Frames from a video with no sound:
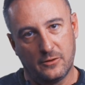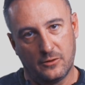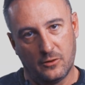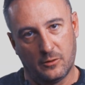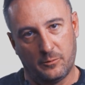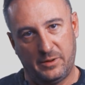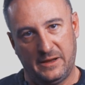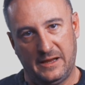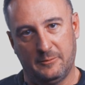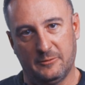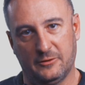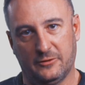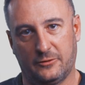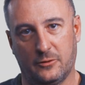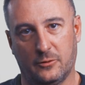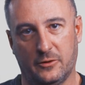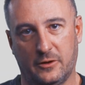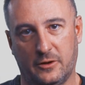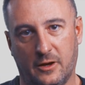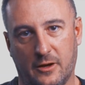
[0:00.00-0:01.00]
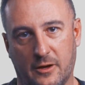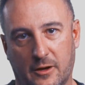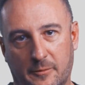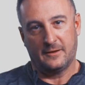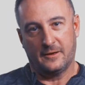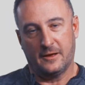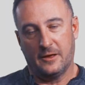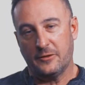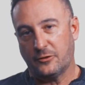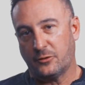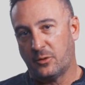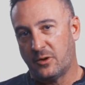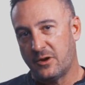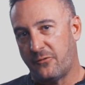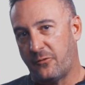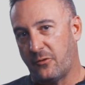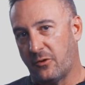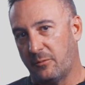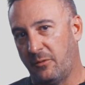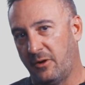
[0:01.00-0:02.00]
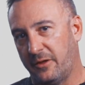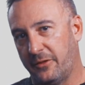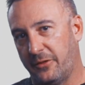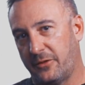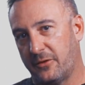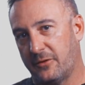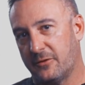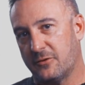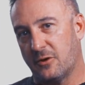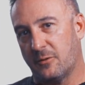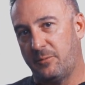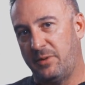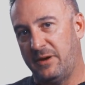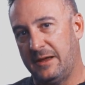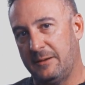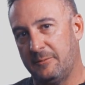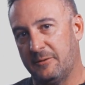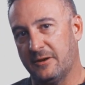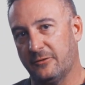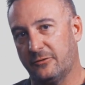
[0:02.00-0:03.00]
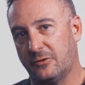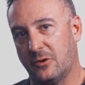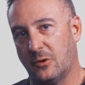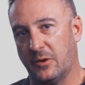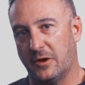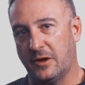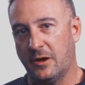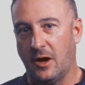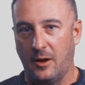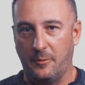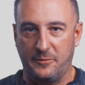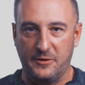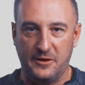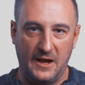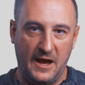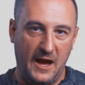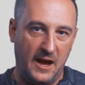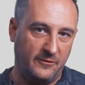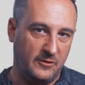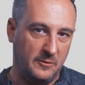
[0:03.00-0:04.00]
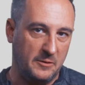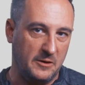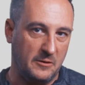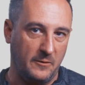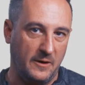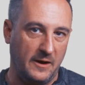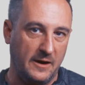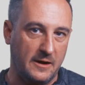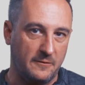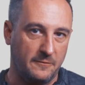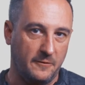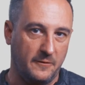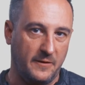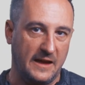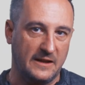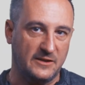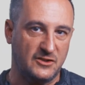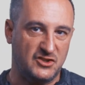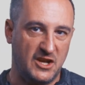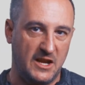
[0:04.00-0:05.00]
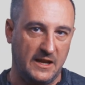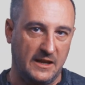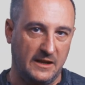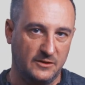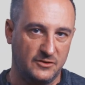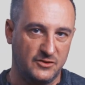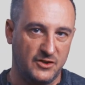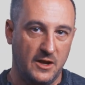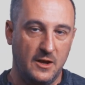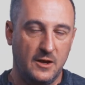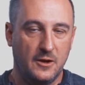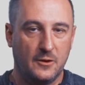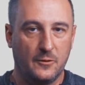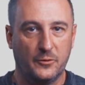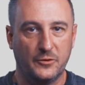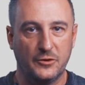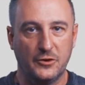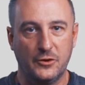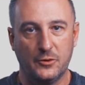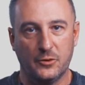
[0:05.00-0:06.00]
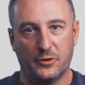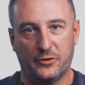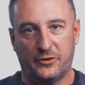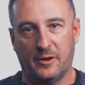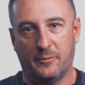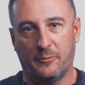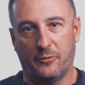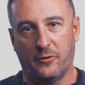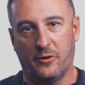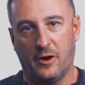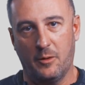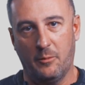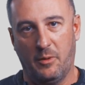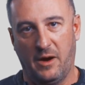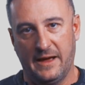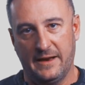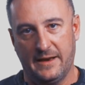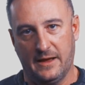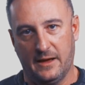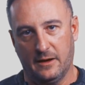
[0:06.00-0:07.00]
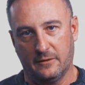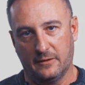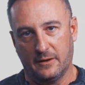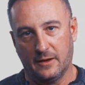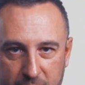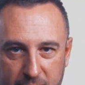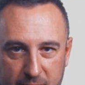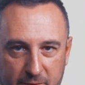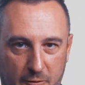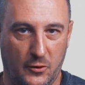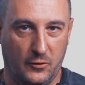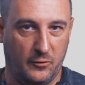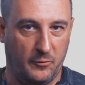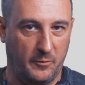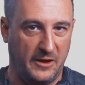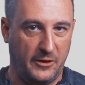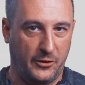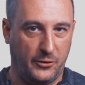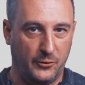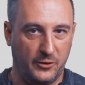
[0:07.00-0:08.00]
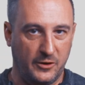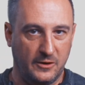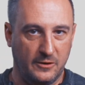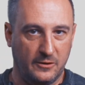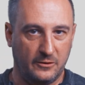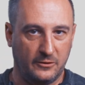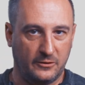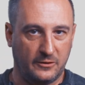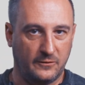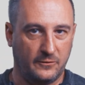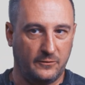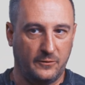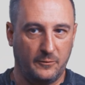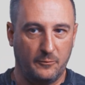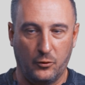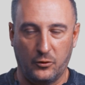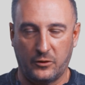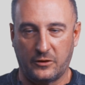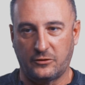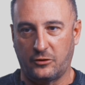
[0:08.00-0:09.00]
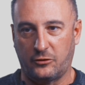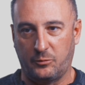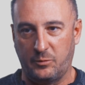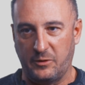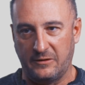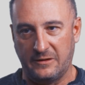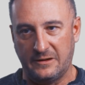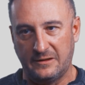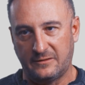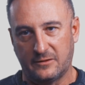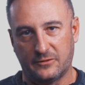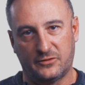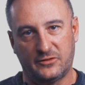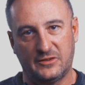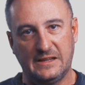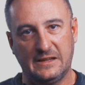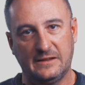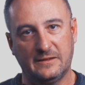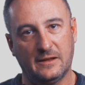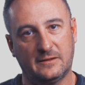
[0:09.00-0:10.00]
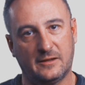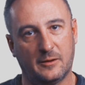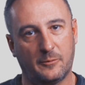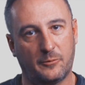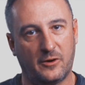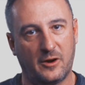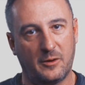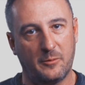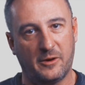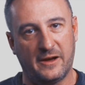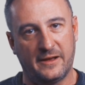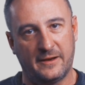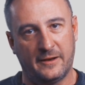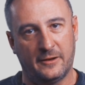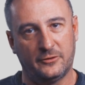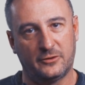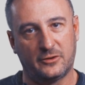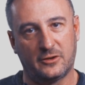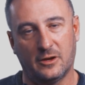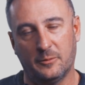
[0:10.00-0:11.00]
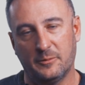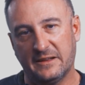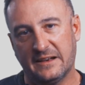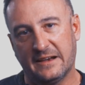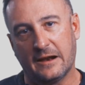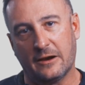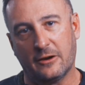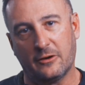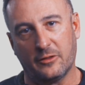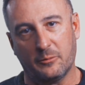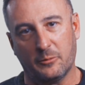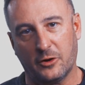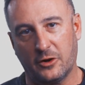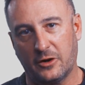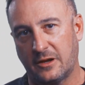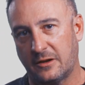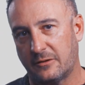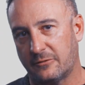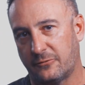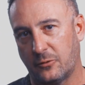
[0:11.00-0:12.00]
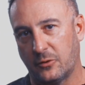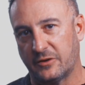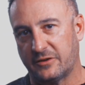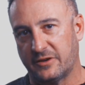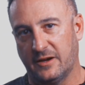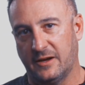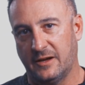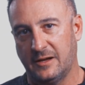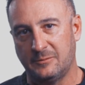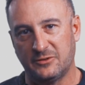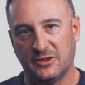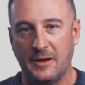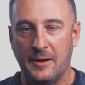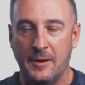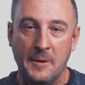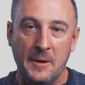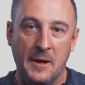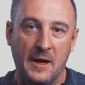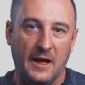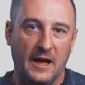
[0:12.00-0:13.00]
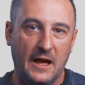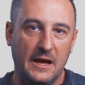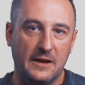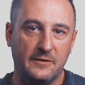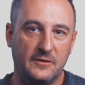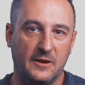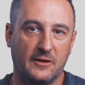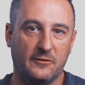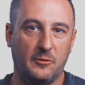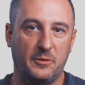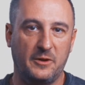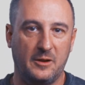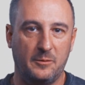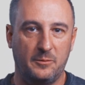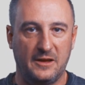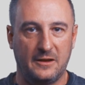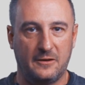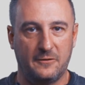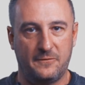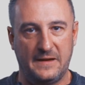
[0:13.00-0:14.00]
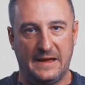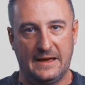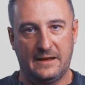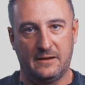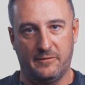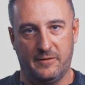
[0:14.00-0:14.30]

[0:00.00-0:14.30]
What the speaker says: your payment's going up. On the 24th month, your payment is going up. And you have to be ready for that change when you do a temporary buy down. Over my 30 years of mortgage experience of seeing the temporary buy downs come in and out of the market 4 times, I've never been a big fan of